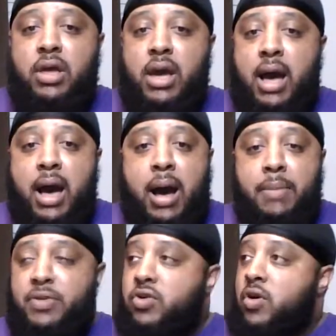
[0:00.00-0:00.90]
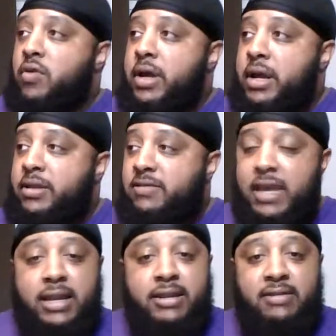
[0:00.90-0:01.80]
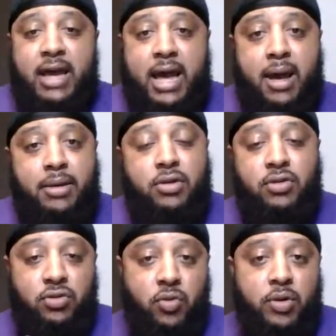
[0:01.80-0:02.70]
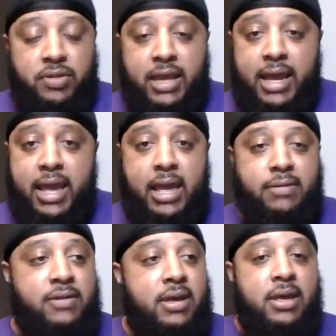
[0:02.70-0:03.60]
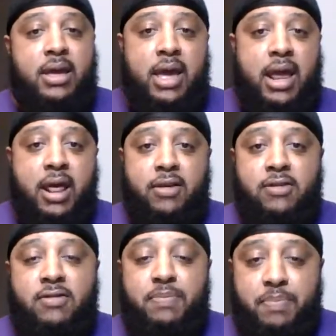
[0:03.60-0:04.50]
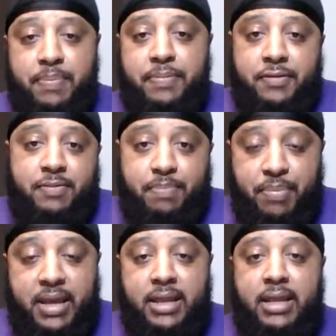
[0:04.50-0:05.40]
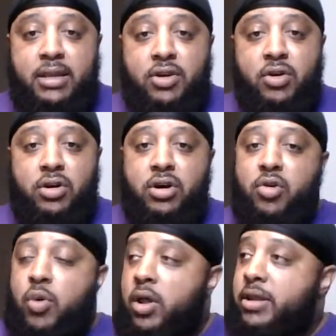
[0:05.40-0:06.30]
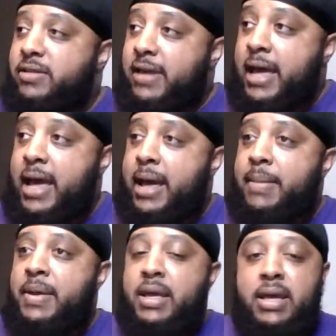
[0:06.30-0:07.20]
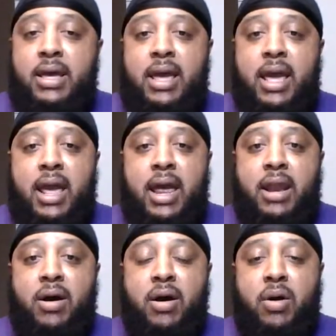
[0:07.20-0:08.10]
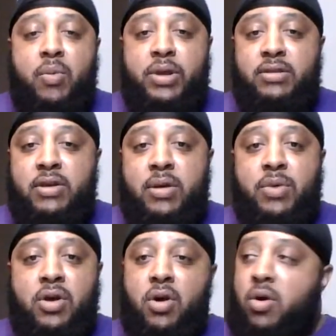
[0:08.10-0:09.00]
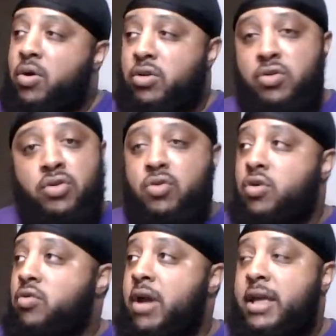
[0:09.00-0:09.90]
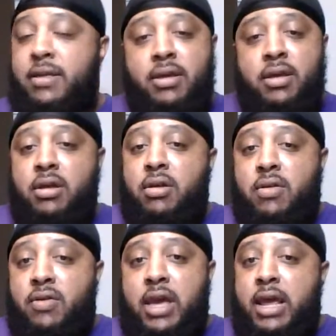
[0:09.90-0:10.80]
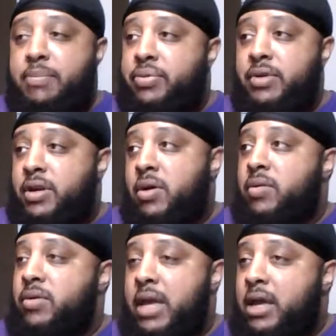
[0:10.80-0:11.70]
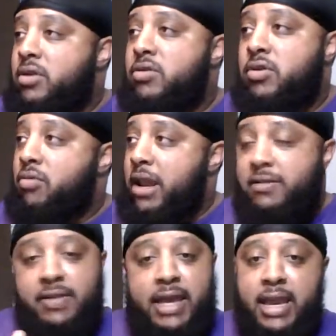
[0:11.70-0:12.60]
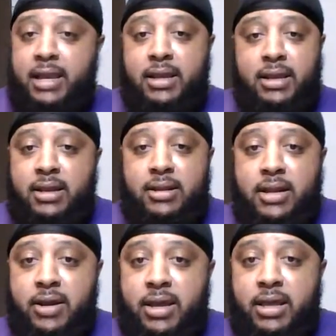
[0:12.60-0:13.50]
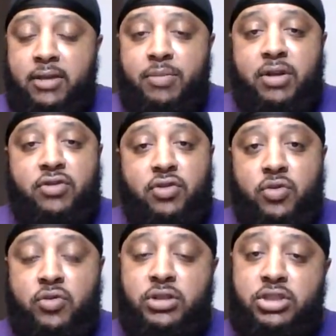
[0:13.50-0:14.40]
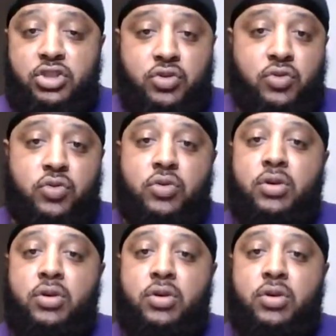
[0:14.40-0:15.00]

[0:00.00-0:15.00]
over here taking the time, you doing things and spending, good quality time and with them. Oh, you the great. Yeah, you the greatest thing there is. But soon as you